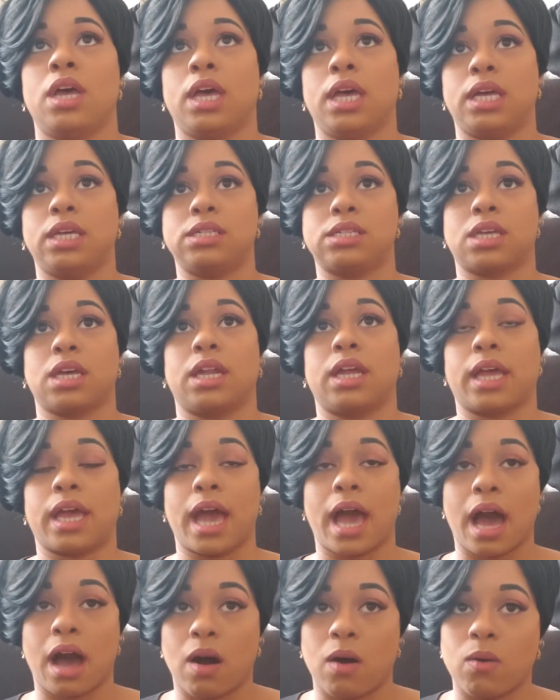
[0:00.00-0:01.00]
is getting
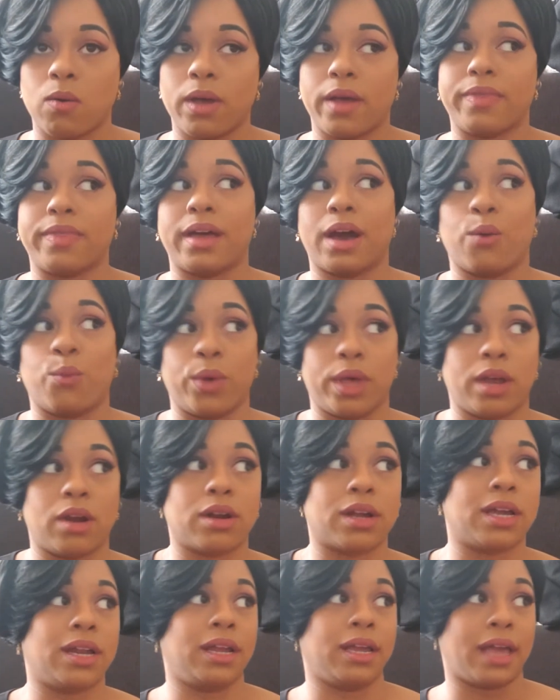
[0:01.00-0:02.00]
out and that we are
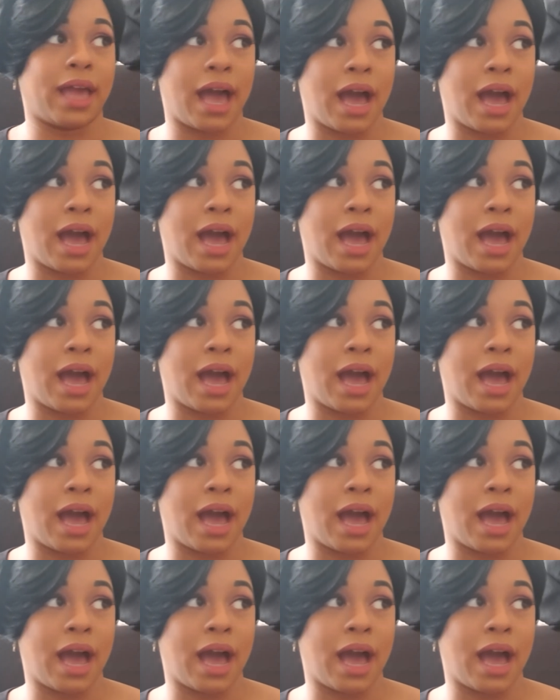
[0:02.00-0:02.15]
getting